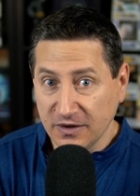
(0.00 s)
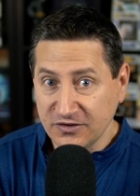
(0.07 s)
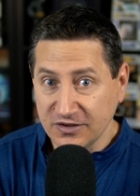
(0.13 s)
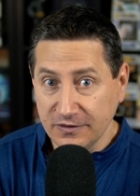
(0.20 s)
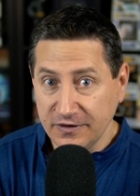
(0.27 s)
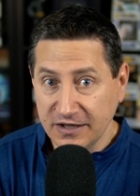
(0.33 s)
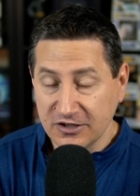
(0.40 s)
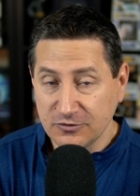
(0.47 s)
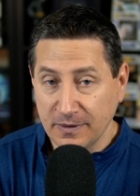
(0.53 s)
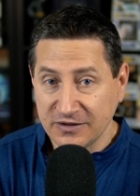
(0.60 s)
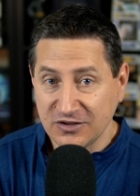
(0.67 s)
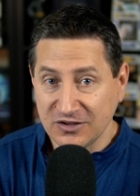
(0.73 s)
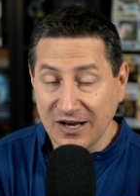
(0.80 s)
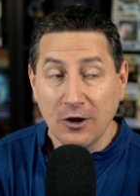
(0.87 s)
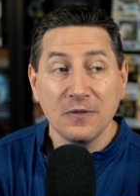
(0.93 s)
months' living
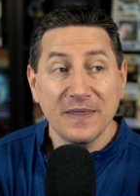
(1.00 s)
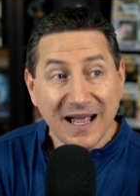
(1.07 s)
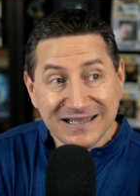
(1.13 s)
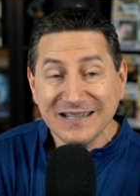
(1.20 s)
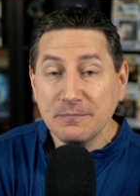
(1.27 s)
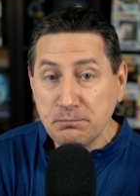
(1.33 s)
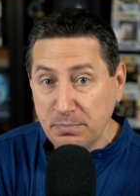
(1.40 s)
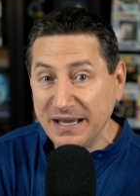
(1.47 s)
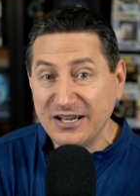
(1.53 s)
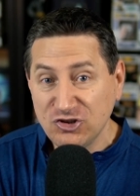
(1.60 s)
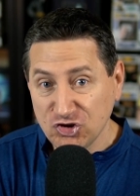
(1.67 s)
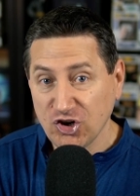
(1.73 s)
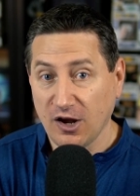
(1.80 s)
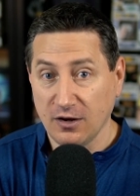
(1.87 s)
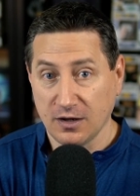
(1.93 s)
expenses now. That's a
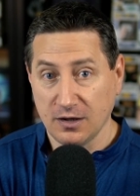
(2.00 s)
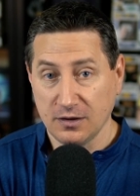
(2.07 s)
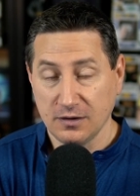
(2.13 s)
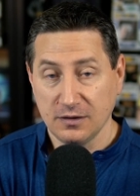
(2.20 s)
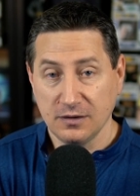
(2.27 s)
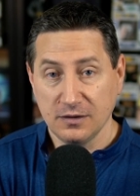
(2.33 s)
big chunk.